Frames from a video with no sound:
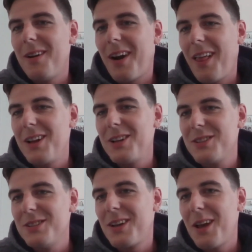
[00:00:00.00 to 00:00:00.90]

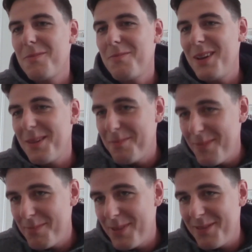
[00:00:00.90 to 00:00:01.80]
relations can be
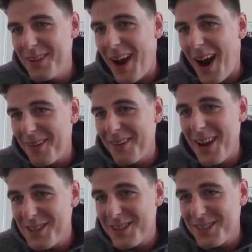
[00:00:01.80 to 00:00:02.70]
between our
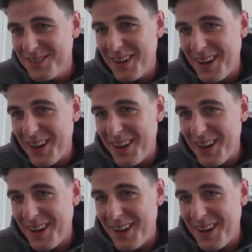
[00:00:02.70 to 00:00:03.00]
nation.